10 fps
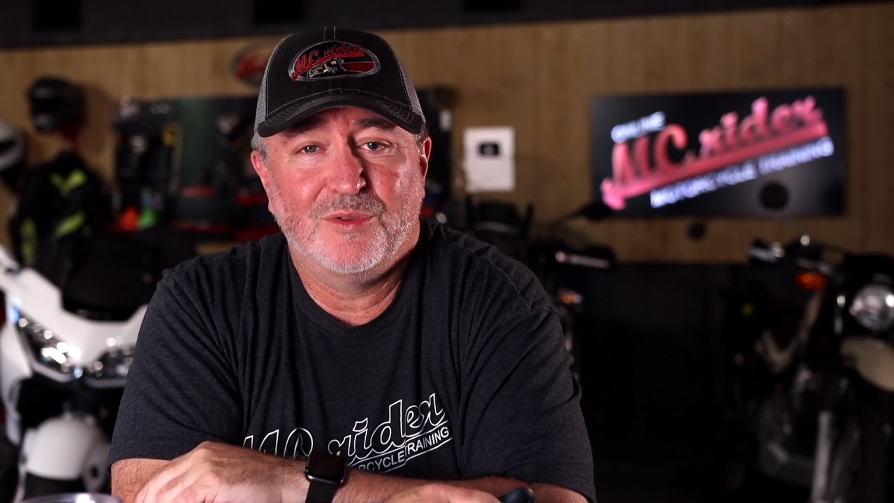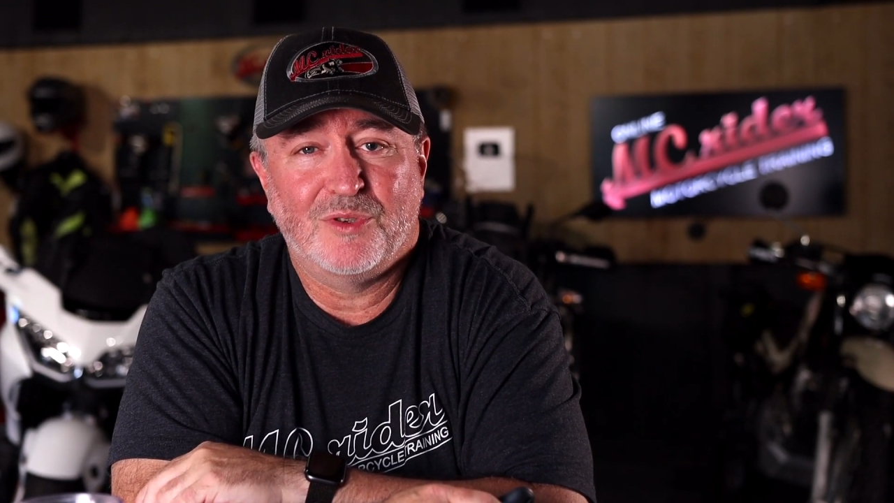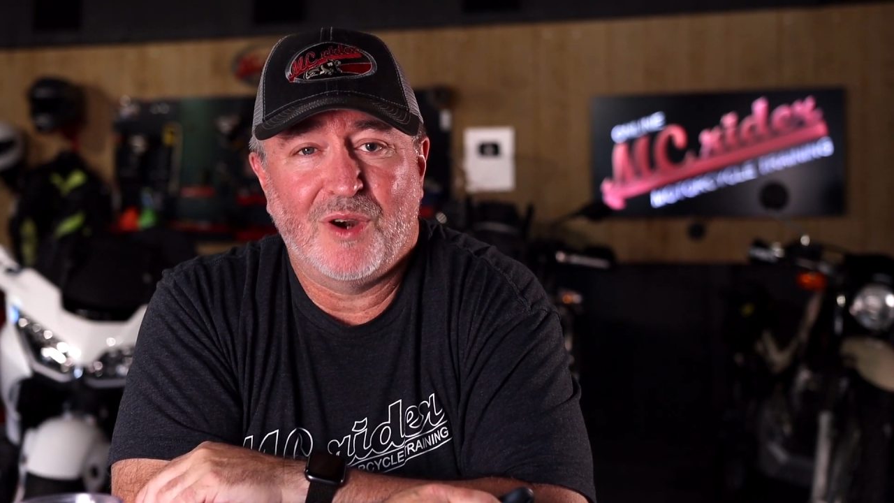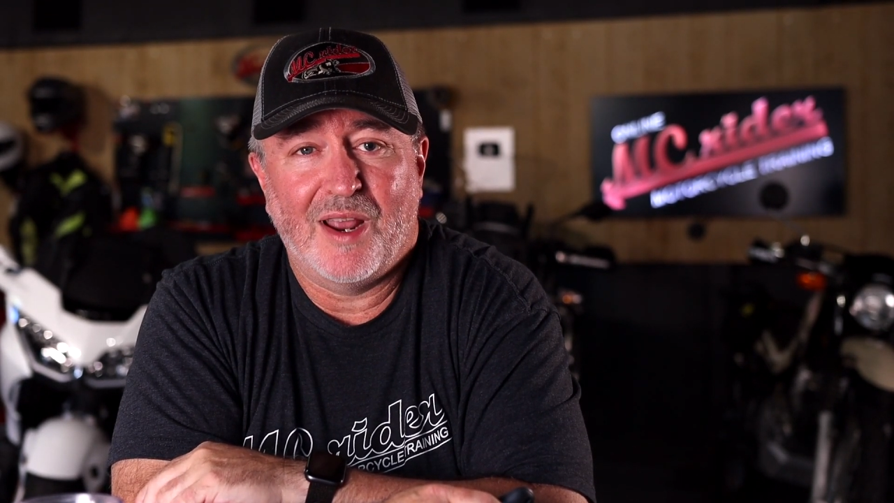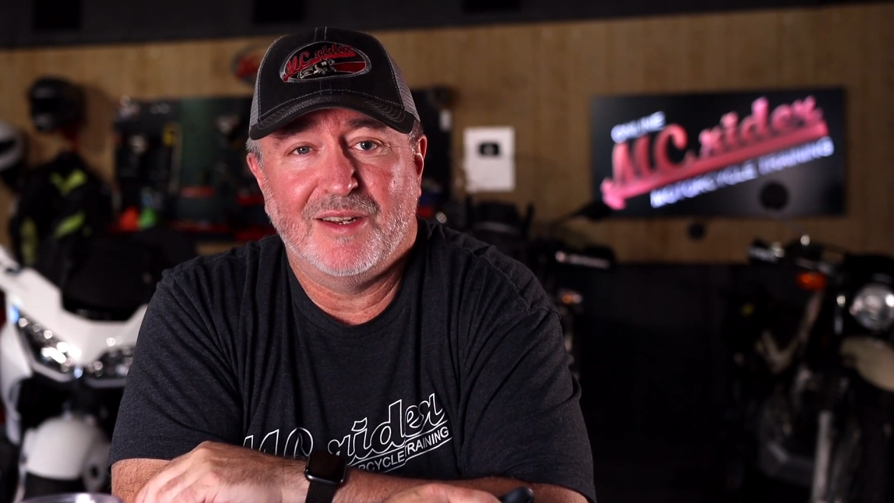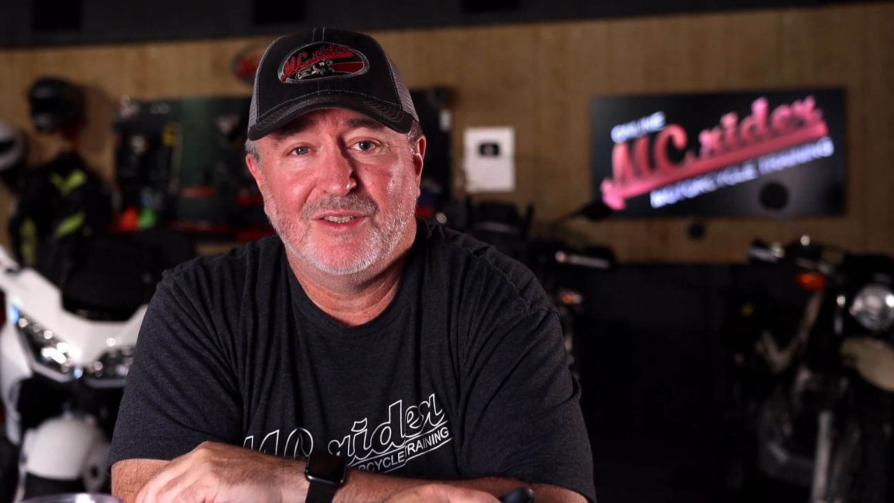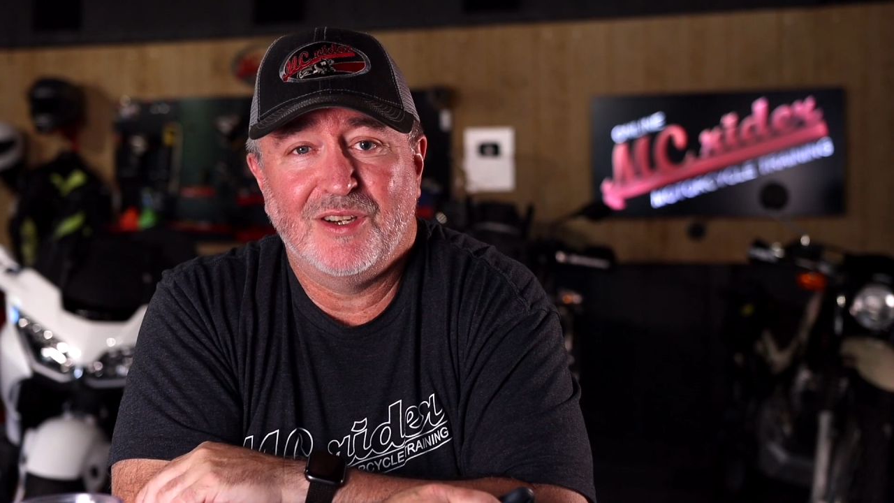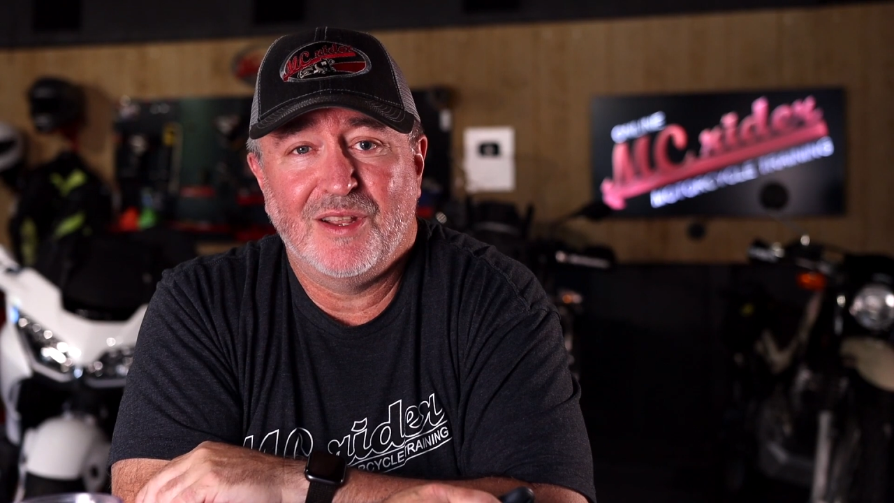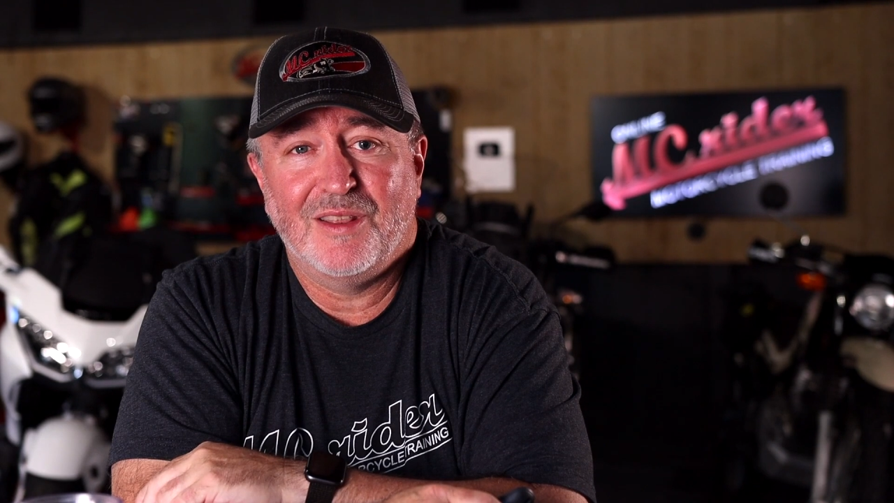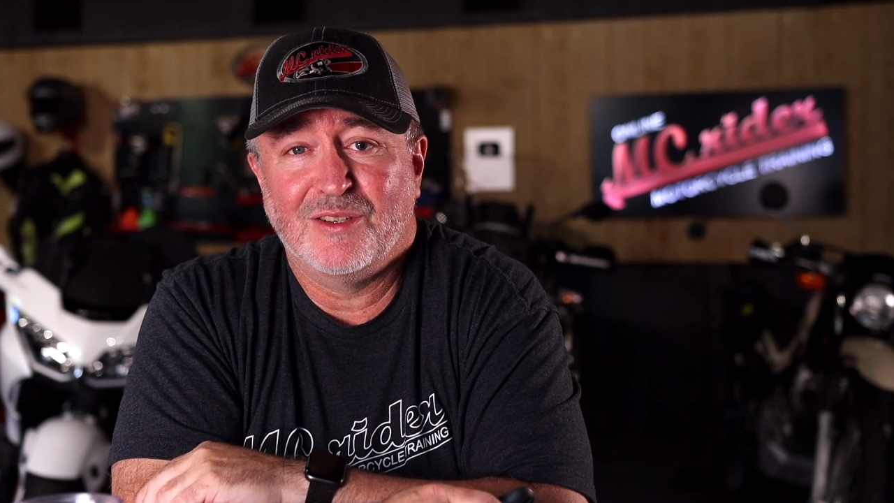
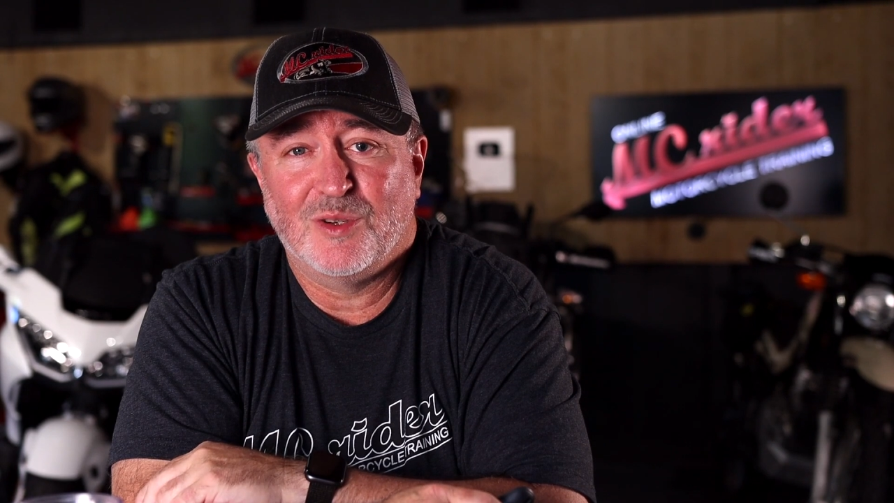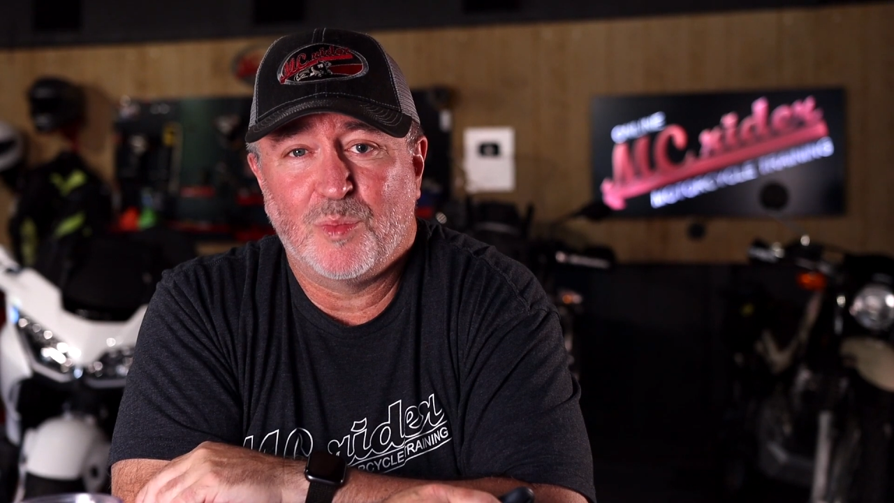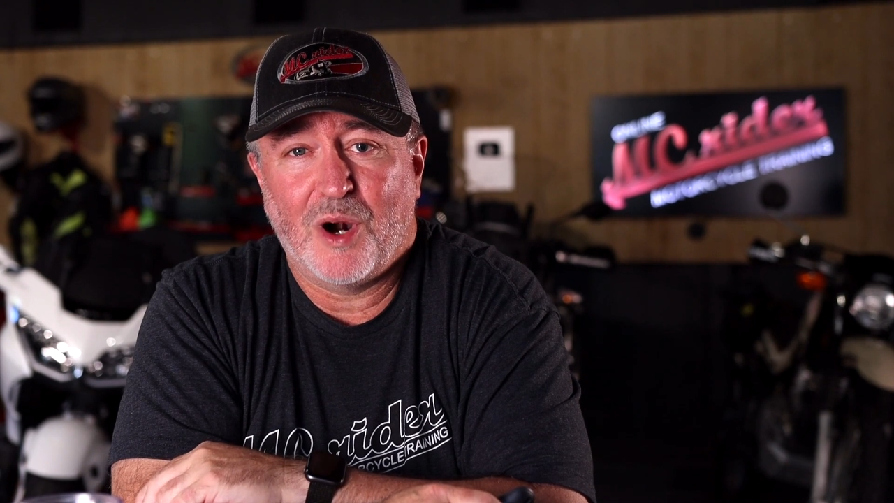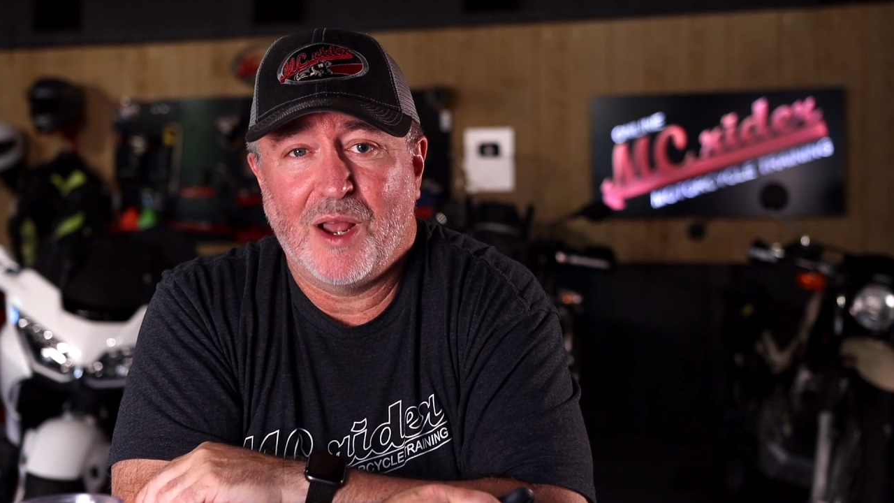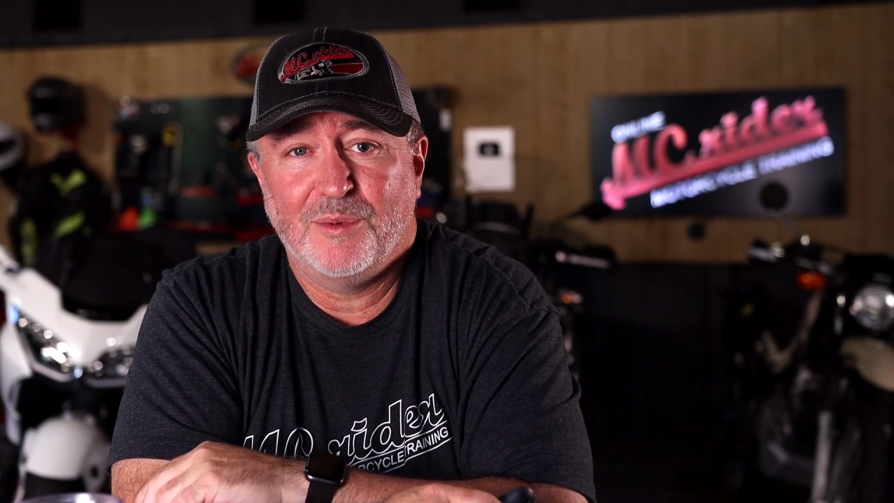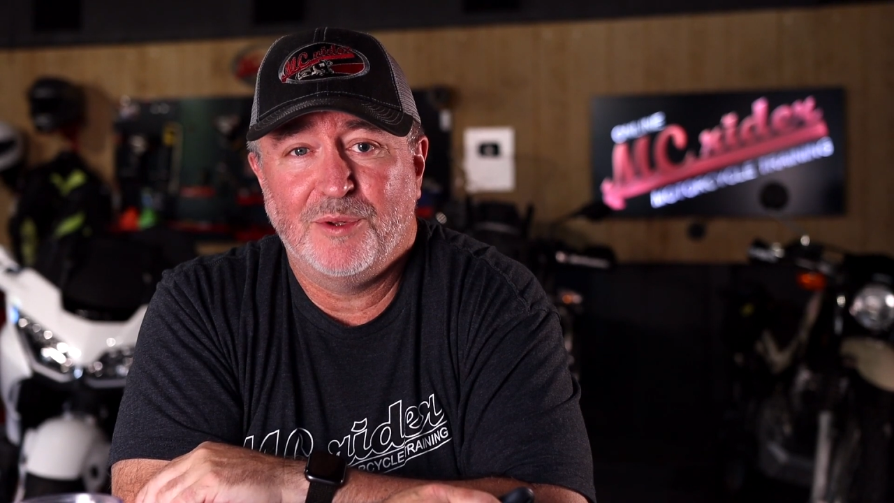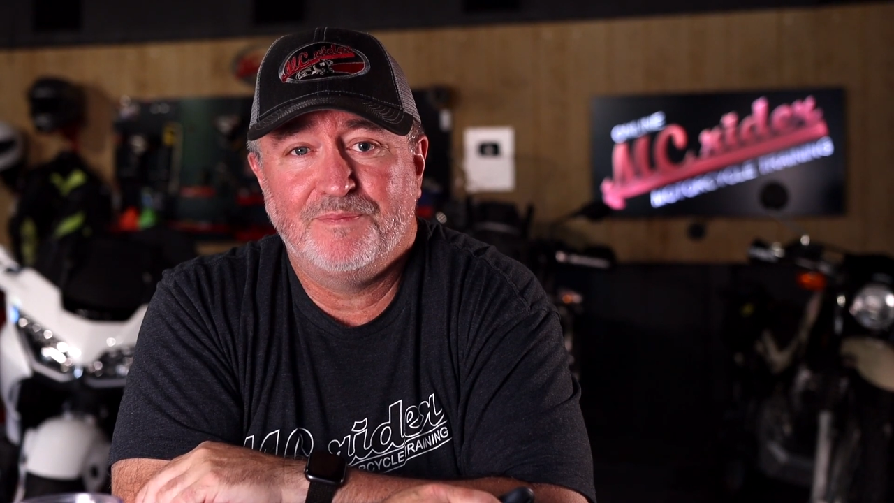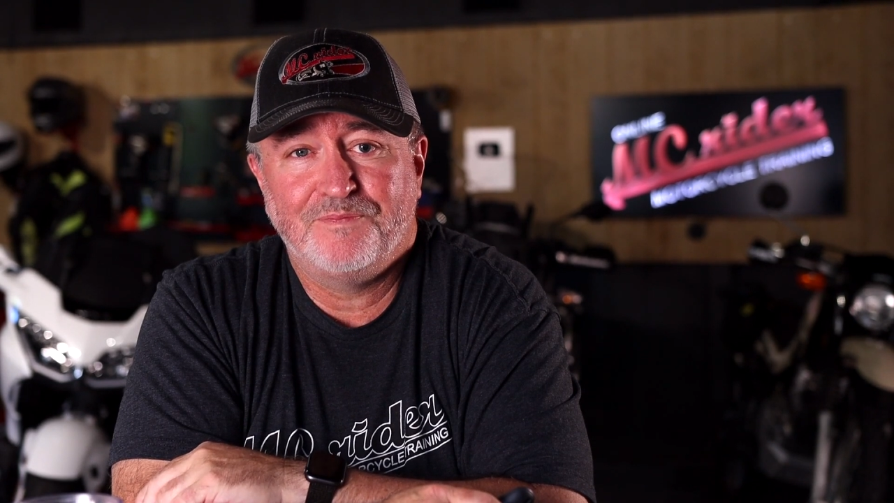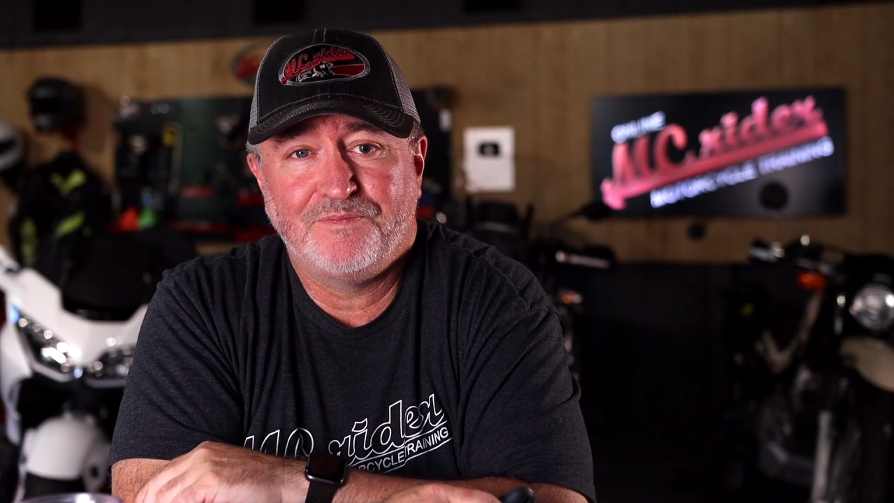strategy that's the problem